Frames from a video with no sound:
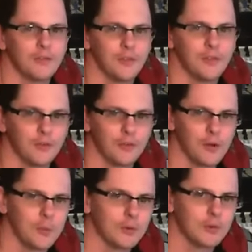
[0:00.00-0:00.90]
different
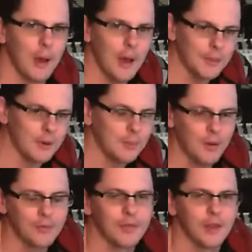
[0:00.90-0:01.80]
rumors popping up
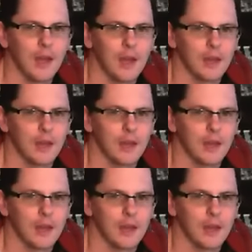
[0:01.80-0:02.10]
over the net,